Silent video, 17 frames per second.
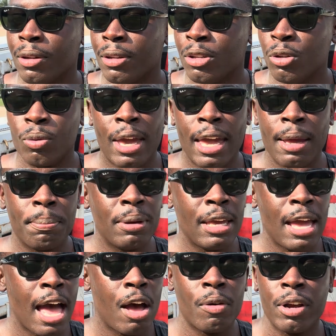You can't
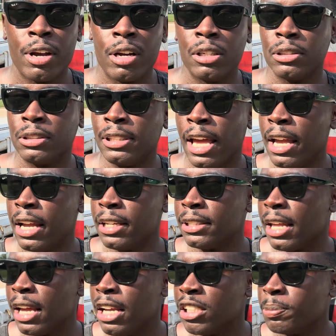be out here taking
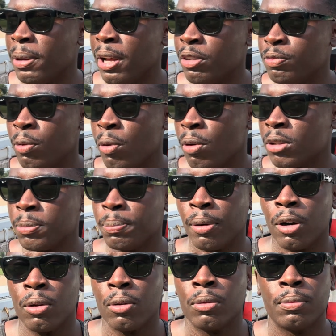things by force,
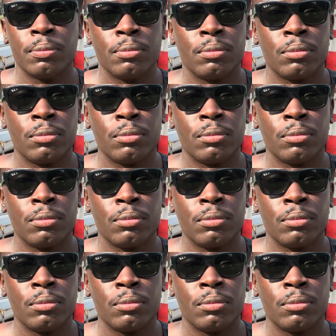bro.